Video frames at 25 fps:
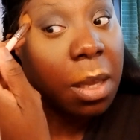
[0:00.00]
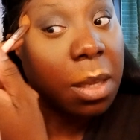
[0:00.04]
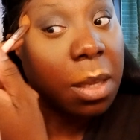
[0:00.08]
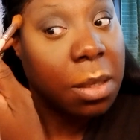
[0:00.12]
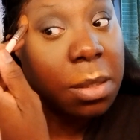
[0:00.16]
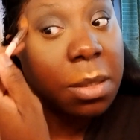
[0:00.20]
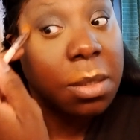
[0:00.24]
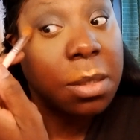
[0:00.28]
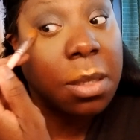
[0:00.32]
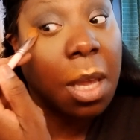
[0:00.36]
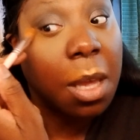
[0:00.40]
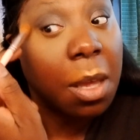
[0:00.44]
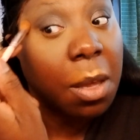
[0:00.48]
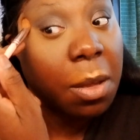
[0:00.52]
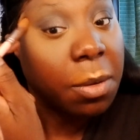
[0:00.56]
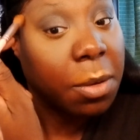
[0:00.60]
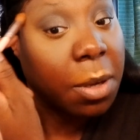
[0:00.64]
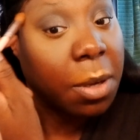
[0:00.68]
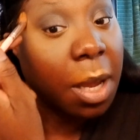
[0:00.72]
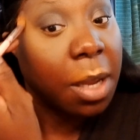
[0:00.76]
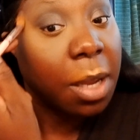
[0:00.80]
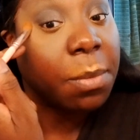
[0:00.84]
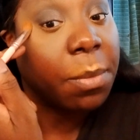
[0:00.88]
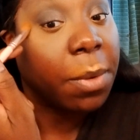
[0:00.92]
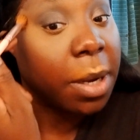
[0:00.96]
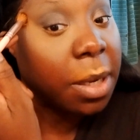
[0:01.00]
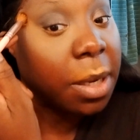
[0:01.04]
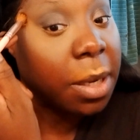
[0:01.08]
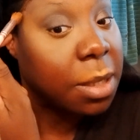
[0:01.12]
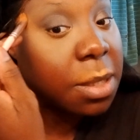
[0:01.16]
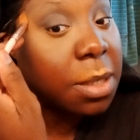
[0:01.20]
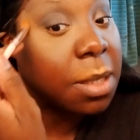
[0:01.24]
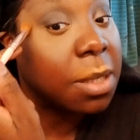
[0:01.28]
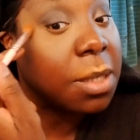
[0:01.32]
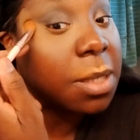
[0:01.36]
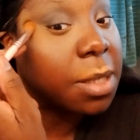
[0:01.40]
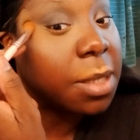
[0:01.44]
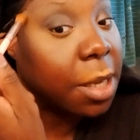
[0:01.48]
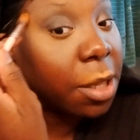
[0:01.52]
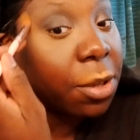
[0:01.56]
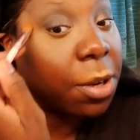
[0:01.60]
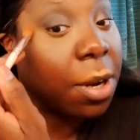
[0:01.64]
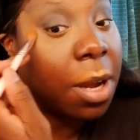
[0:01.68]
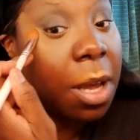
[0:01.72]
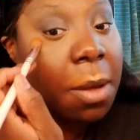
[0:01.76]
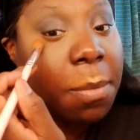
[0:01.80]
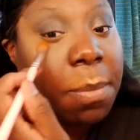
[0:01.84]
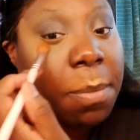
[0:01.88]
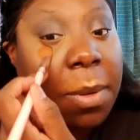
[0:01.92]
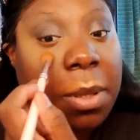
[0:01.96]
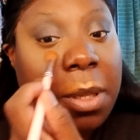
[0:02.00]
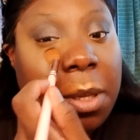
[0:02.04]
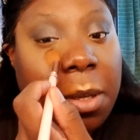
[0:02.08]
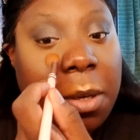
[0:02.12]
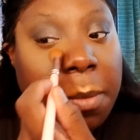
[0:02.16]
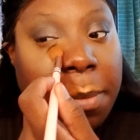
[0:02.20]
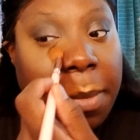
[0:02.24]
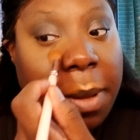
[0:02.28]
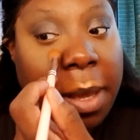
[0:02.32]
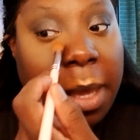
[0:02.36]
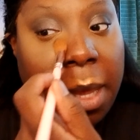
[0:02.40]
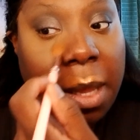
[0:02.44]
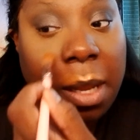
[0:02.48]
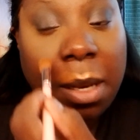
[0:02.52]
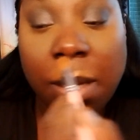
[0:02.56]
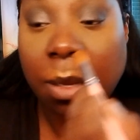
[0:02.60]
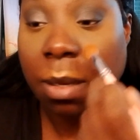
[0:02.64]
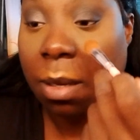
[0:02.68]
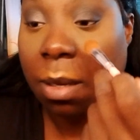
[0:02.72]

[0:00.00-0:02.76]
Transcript: So kind of bring this concealer up a little bit,